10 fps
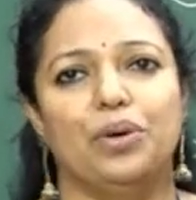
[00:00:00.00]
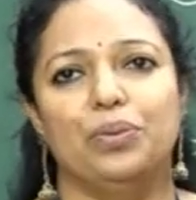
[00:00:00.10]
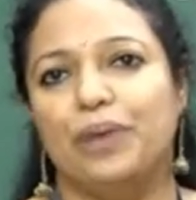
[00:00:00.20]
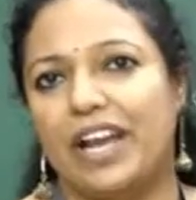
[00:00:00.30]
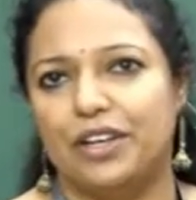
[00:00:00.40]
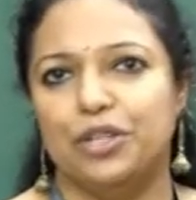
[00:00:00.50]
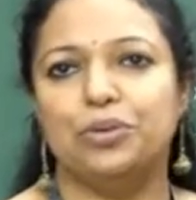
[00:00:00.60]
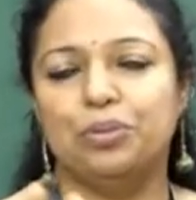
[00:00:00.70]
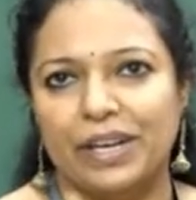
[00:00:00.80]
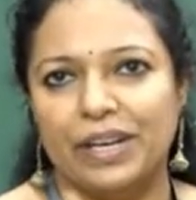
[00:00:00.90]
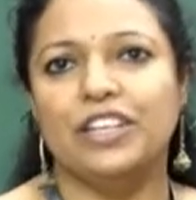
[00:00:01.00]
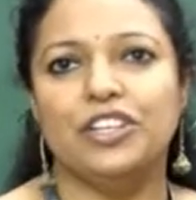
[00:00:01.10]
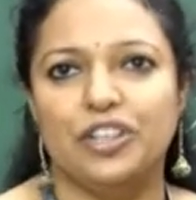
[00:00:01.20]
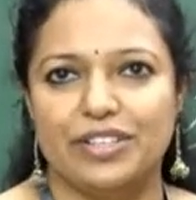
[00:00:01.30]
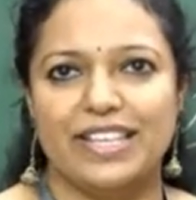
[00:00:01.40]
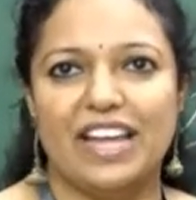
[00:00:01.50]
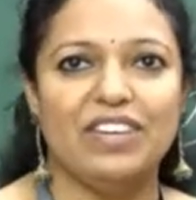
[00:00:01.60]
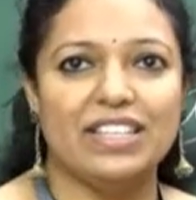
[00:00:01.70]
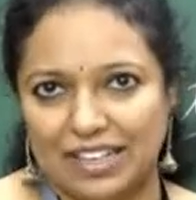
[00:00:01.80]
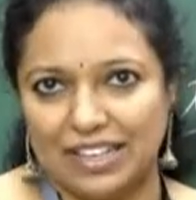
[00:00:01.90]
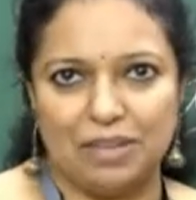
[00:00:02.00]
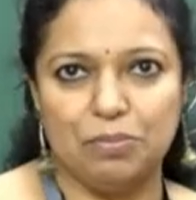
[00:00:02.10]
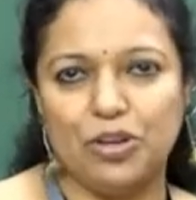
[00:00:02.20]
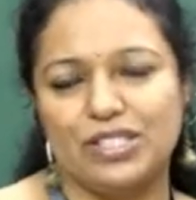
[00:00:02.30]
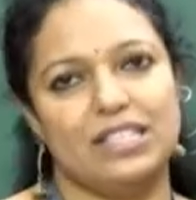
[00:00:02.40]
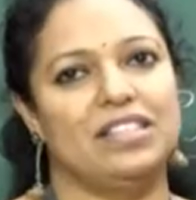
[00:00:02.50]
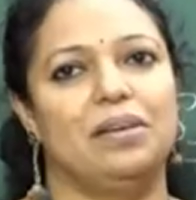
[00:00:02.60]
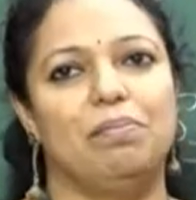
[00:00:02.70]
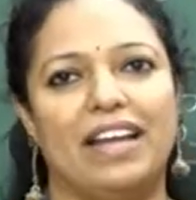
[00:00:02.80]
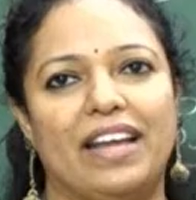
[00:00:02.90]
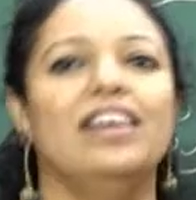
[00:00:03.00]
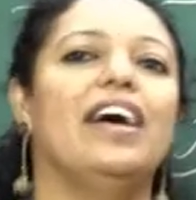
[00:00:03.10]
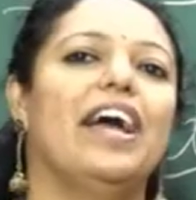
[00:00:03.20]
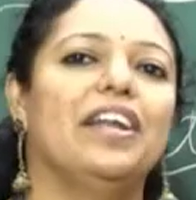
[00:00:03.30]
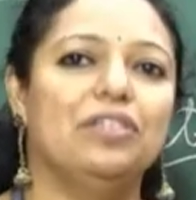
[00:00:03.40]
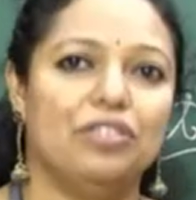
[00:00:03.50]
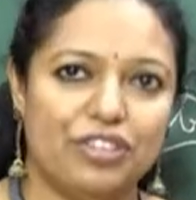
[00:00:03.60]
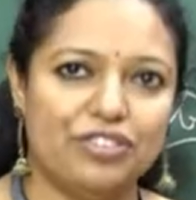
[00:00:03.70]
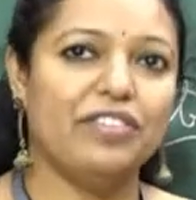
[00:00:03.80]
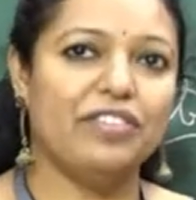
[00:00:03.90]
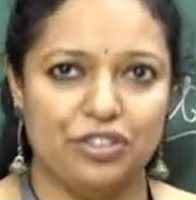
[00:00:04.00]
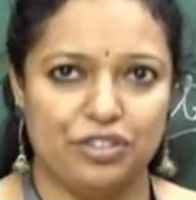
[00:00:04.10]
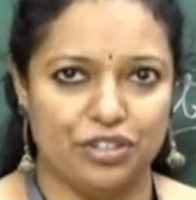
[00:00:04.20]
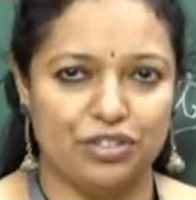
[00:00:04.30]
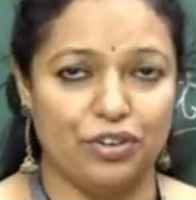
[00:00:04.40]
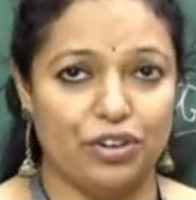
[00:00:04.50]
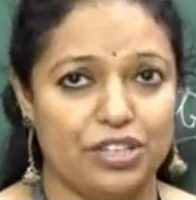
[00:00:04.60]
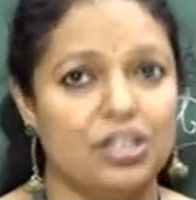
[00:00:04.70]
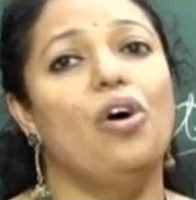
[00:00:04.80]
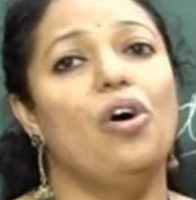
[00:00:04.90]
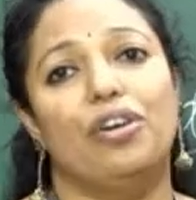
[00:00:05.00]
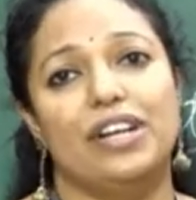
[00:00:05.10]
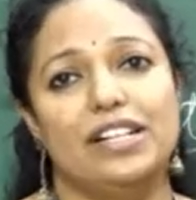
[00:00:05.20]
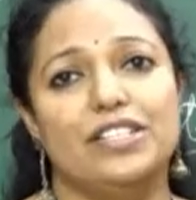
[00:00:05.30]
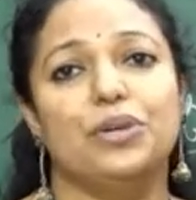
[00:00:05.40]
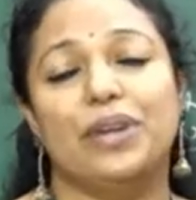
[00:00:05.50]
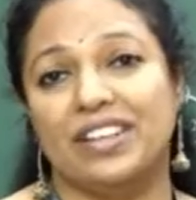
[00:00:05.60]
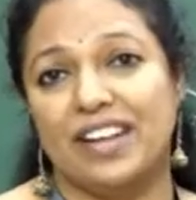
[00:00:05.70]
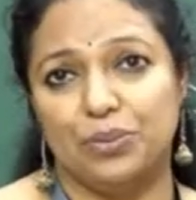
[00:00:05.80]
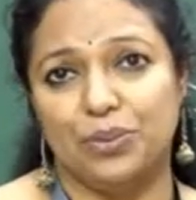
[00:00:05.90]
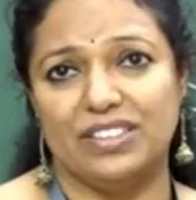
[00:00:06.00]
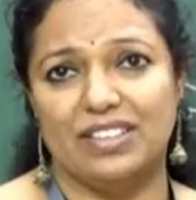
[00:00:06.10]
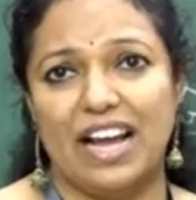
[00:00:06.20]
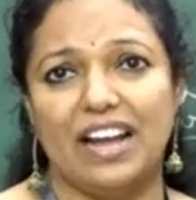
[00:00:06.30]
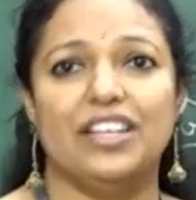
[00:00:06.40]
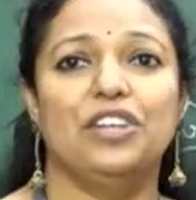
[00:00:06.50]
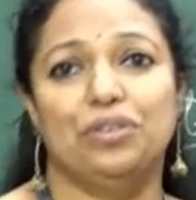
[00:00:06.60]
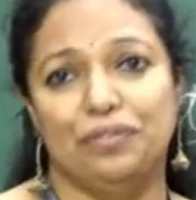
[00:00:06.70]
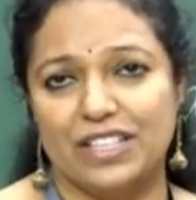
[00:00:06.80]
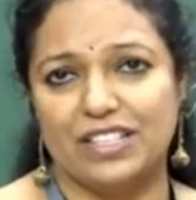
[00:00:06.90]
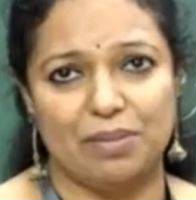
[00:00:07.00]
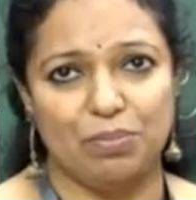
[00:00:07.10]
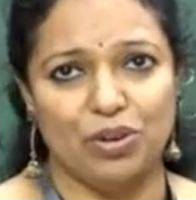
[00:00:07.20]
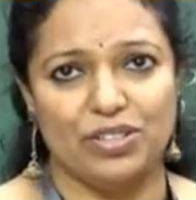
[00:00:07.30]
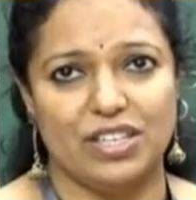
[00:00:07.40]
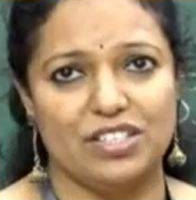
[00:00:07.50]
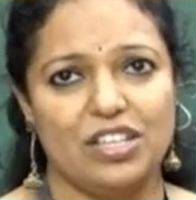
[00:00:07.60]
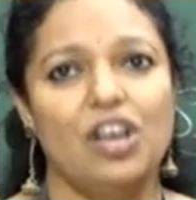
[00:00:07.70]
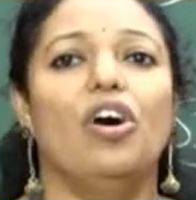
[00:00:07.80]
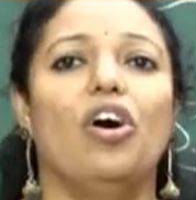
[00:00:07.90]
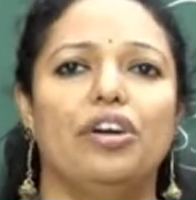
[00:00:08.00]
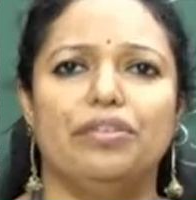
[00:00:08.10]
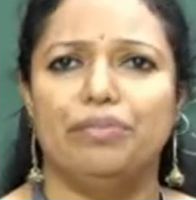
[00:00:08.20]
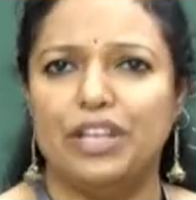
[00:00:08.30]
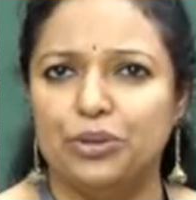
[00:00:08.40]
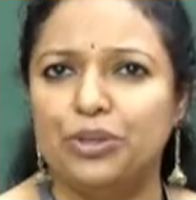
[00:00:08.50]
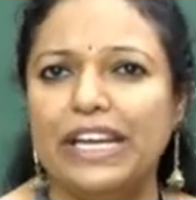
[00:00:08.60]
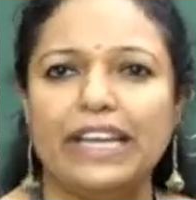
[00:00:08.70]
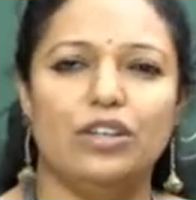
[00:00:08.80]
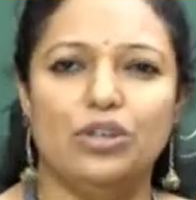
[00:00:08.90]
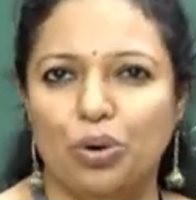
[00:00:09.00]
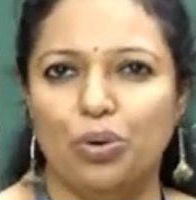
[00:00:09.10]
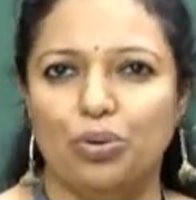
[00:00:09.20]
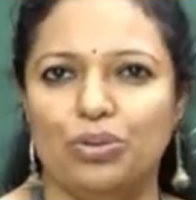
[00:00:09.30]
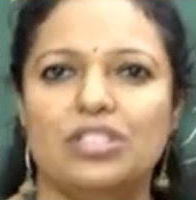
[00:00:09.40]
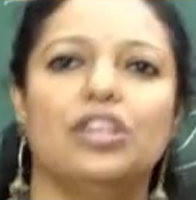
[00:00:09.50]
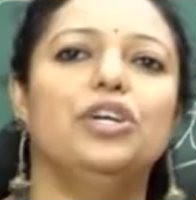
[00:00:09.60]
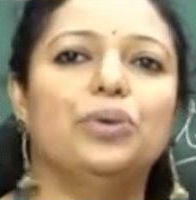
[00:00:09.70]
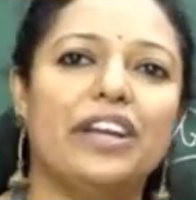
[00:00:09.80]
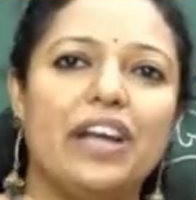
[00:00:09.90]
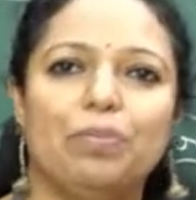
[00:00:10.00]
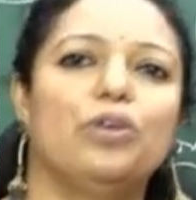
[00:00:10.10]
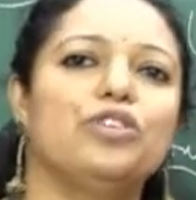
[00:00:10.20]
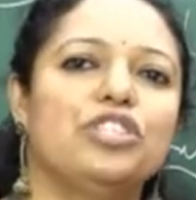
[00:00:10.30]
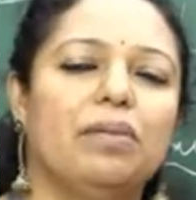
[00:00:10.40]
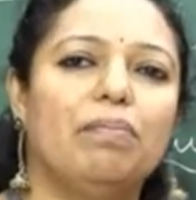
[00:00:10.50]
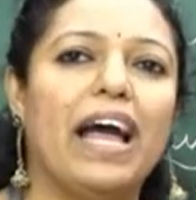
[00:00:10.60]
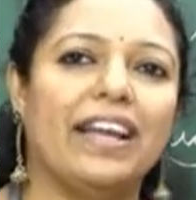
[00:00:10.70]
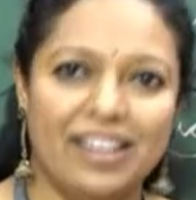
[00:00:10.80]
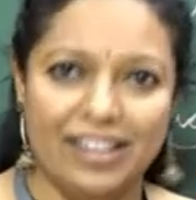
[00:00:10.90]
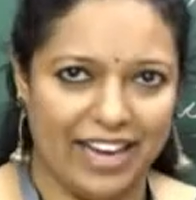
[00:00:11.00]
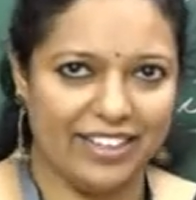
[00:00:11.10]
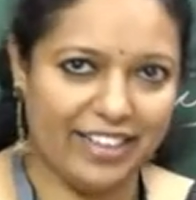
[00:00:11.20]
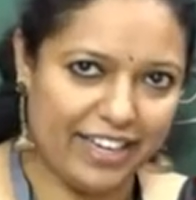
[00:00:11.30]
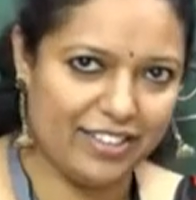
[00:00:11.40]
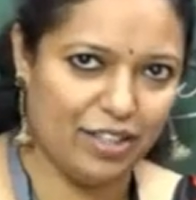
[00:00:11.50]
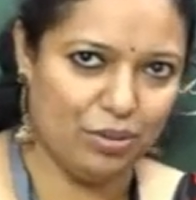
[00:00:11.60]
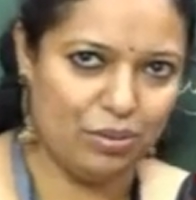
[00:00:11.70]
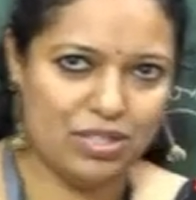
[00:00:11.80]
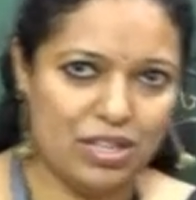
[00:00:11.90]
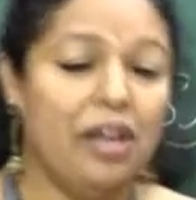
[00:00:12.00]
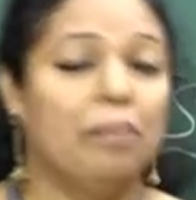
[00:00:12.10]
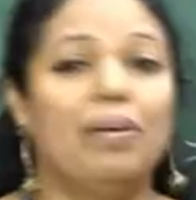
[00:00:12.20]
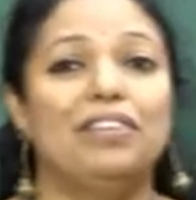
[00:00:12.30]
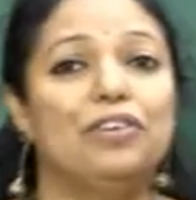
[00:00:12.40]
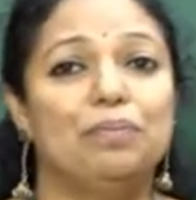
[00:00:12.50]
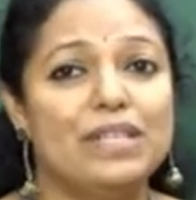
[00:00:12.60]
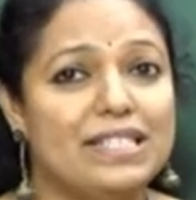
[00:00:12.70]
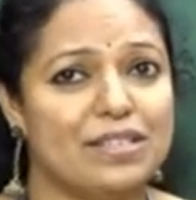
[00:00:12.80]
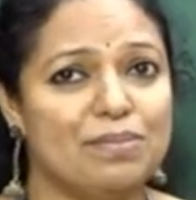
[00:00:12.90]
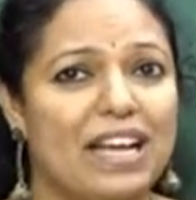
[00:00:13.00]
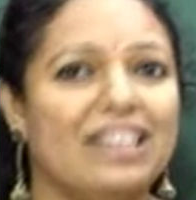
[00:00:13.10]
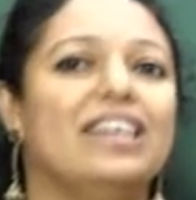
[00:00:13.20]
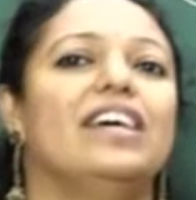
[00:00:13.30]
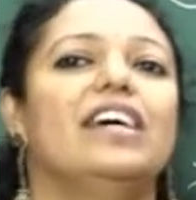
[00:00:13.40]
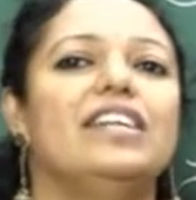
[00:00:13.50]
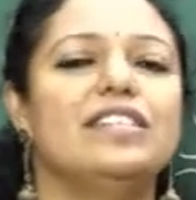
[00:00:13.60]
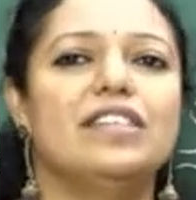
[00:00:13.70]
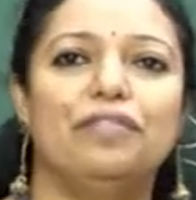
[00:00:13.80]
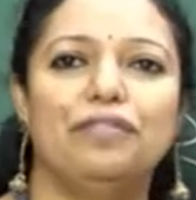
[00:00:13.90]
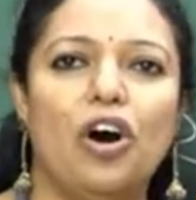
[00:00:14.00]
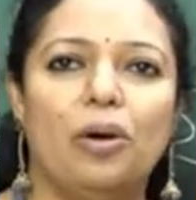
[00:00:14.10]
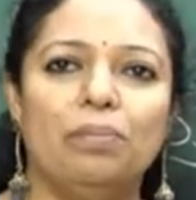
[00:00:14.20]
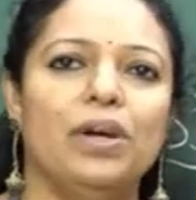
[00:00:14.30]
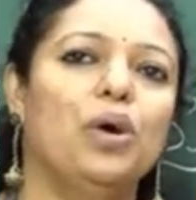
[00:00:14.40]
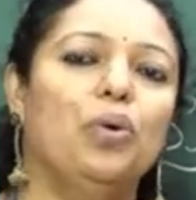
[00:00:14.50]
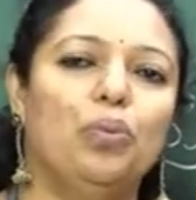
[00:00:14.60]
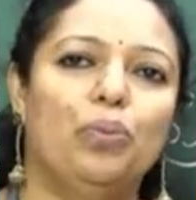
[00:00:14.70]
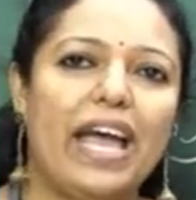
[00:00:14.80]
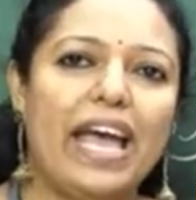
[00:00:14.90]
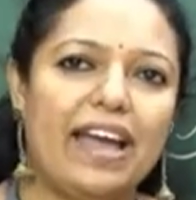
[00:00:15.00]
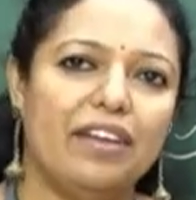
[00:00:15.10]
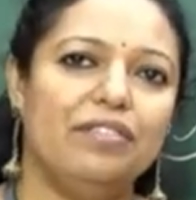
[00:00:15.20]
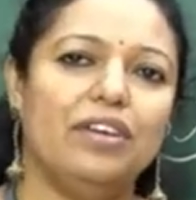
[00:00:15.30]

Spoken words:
where you bring in your savings and deposit in the bank and retrieve interest for it, or else you can convert that into fixed deposits, or when you need loans, you can approach the bank and get the loans. But for businessmen, it is a form where